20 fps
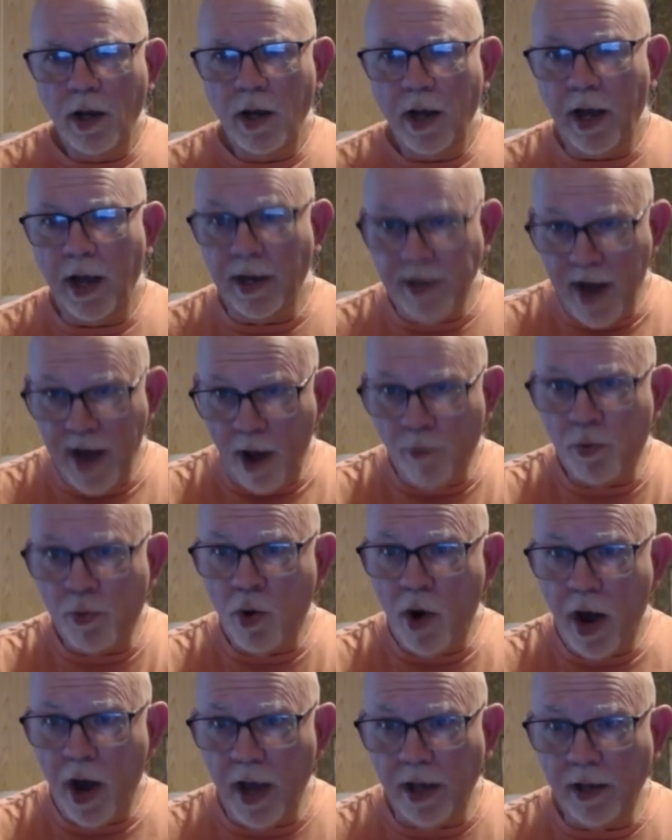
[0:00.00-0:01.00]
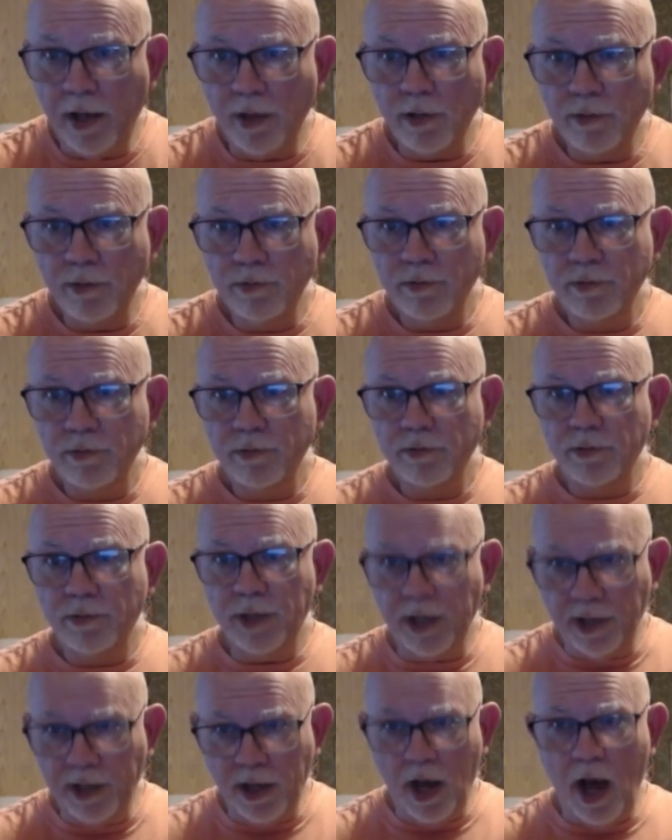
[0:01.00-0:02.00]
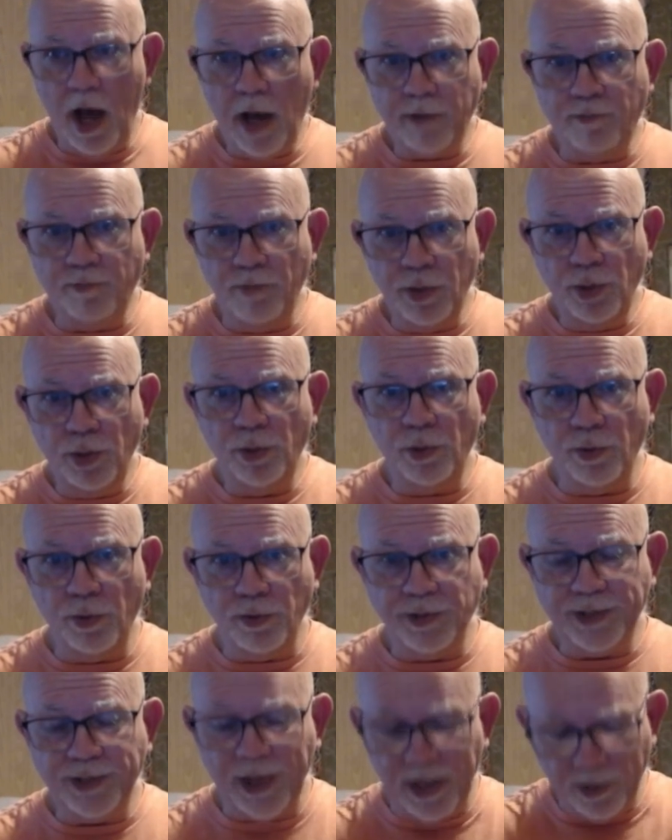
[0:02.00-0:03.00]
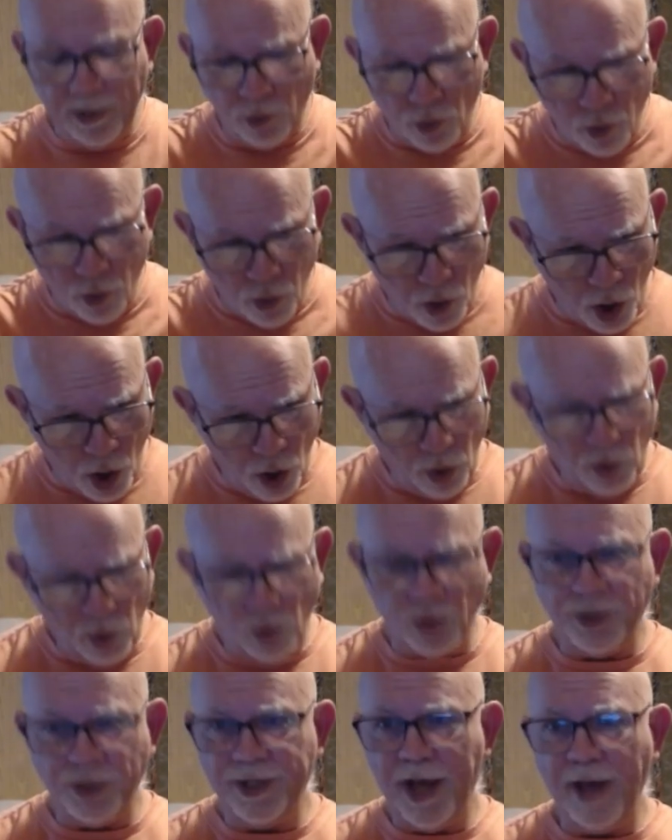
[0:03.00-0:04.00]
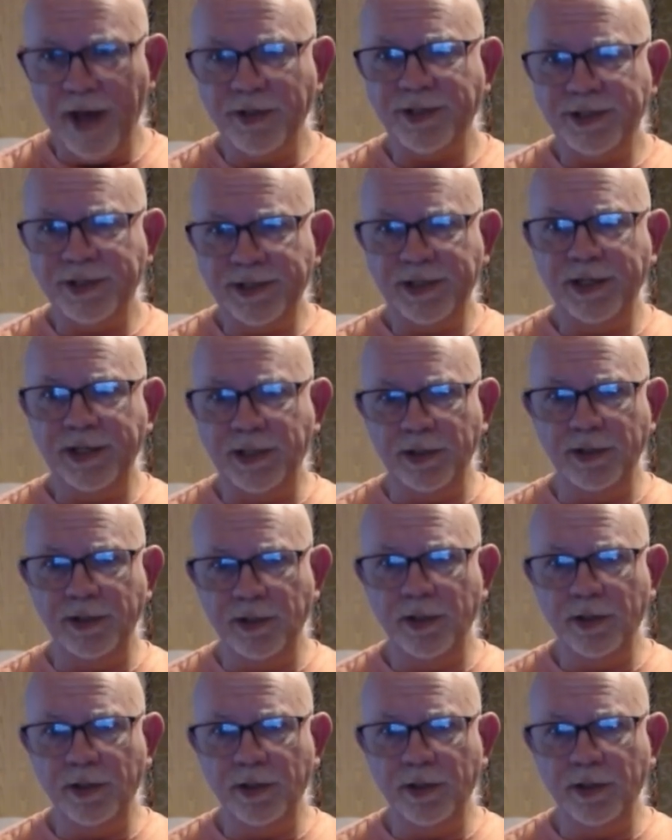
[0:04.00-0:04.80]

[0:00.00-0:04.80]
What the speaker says: And now pray that God moves and grows that seed